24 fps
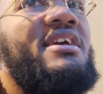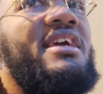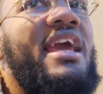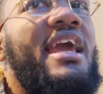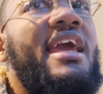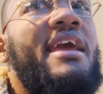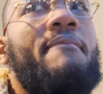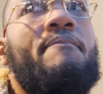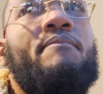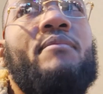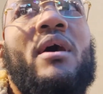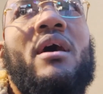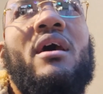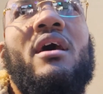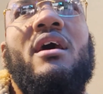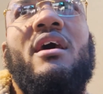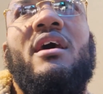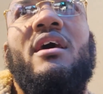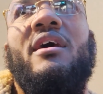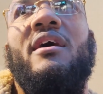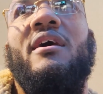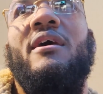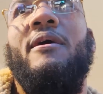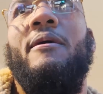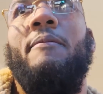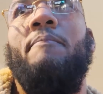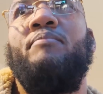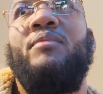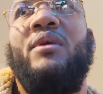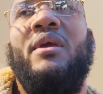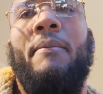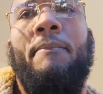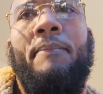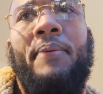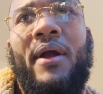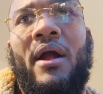can't uh,
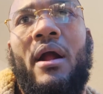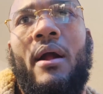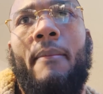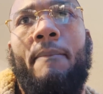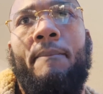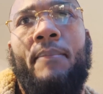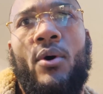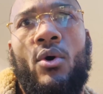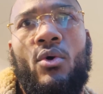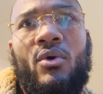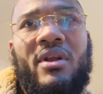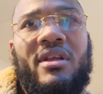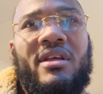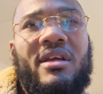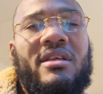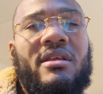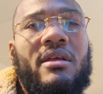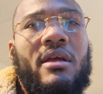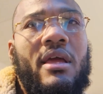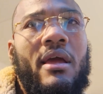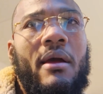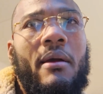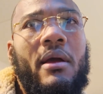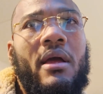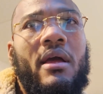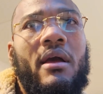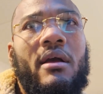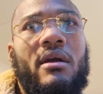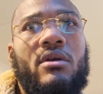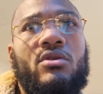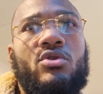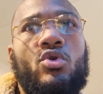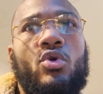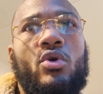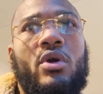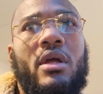compare opponent
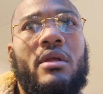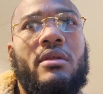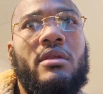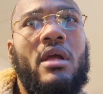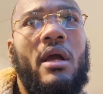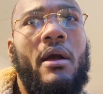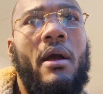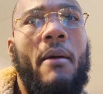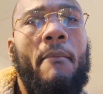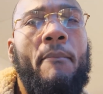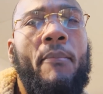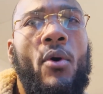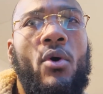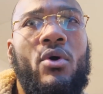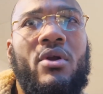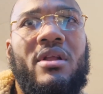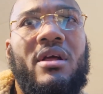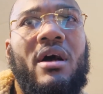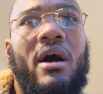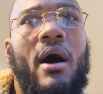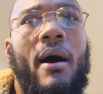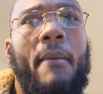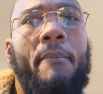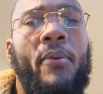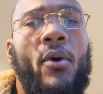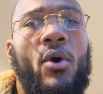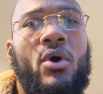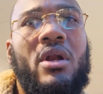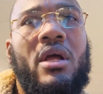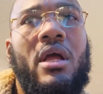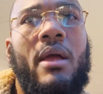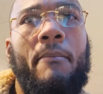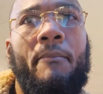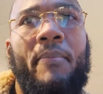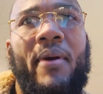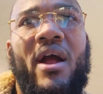do the component, uh,
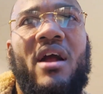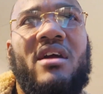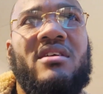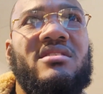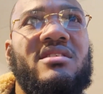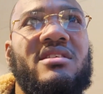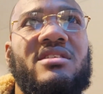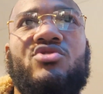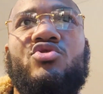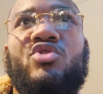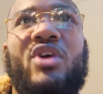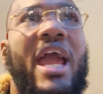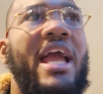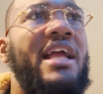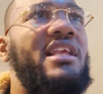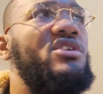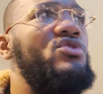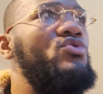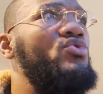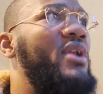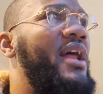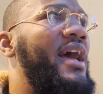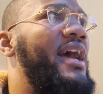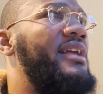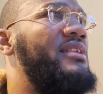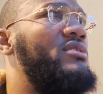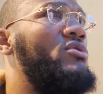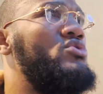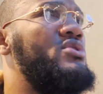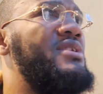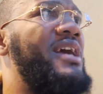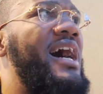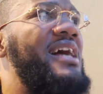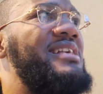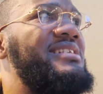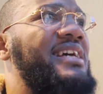opponent comparisons. You can't do that. Those
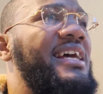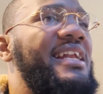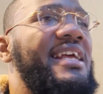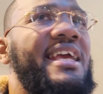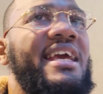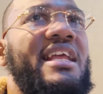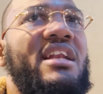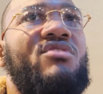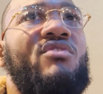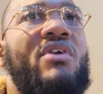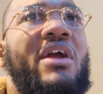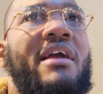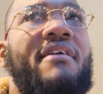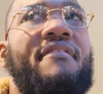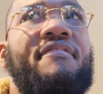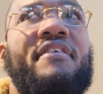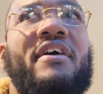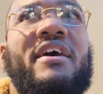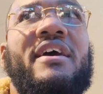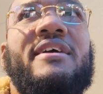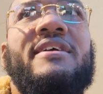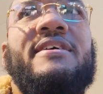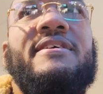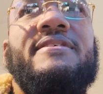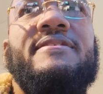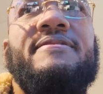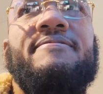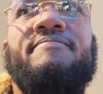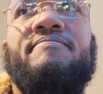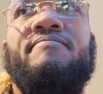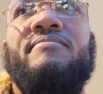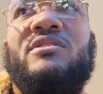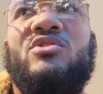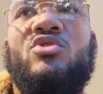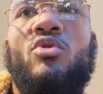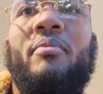guys got to get in the ring and fight.
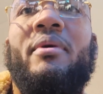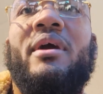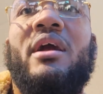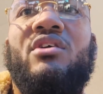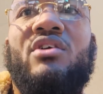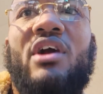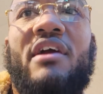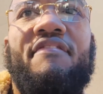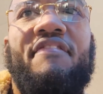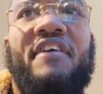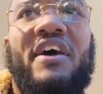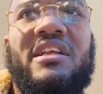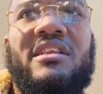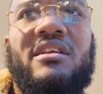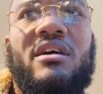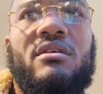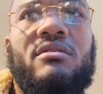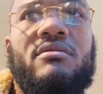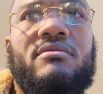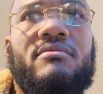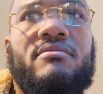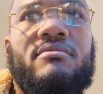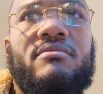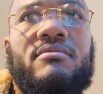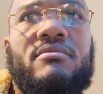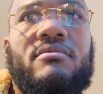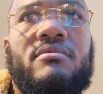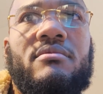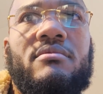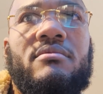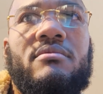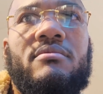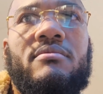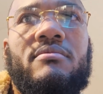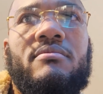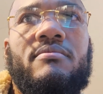It's gonna be a great fight, though. And just
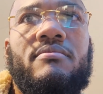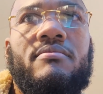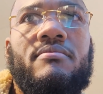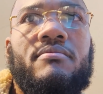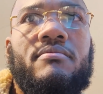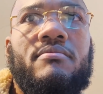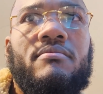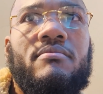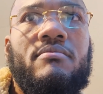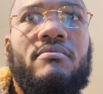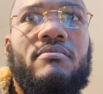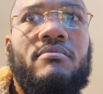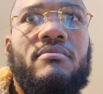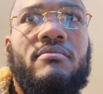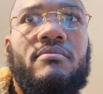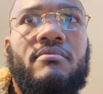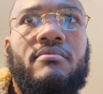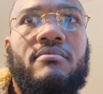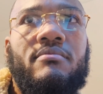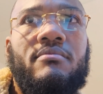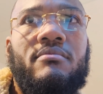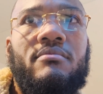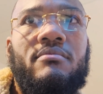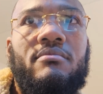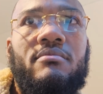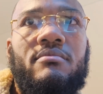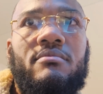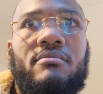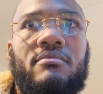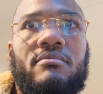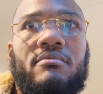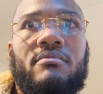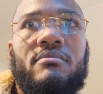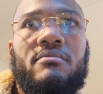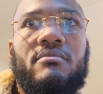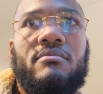last thing, at 160,
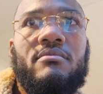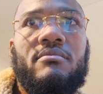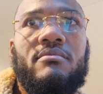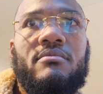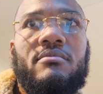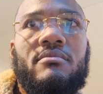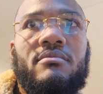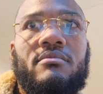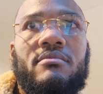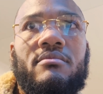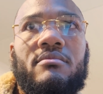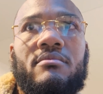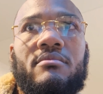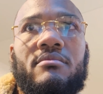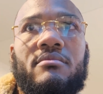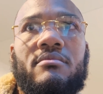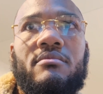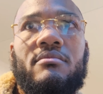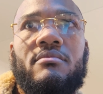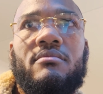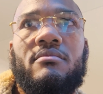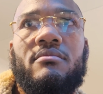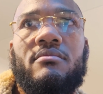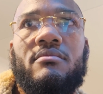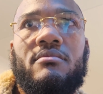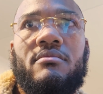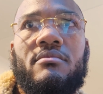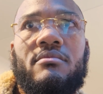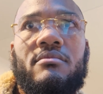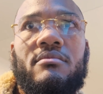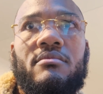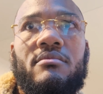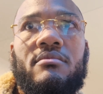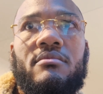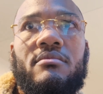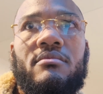who do you consider the top
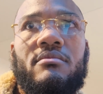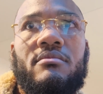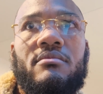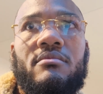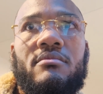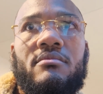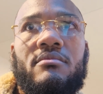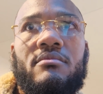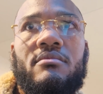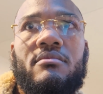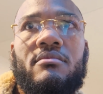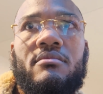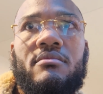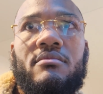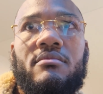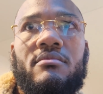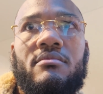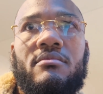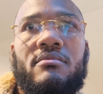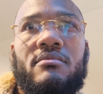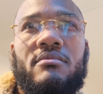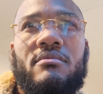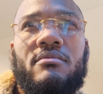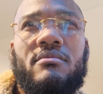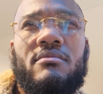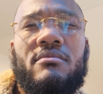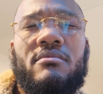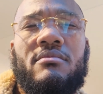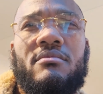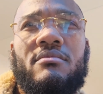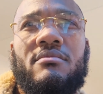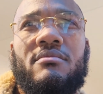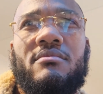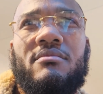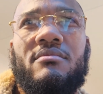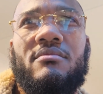guy? And I ask you that only because
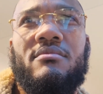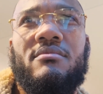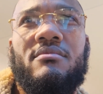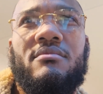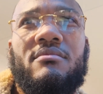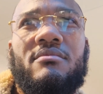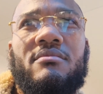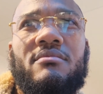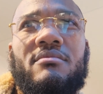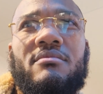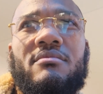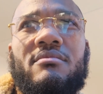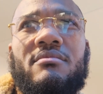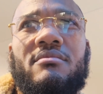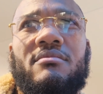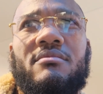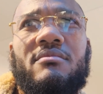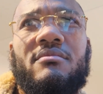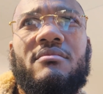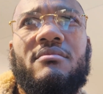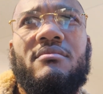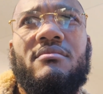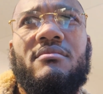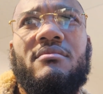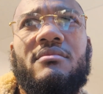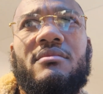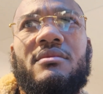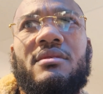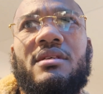when you tell me who the top guy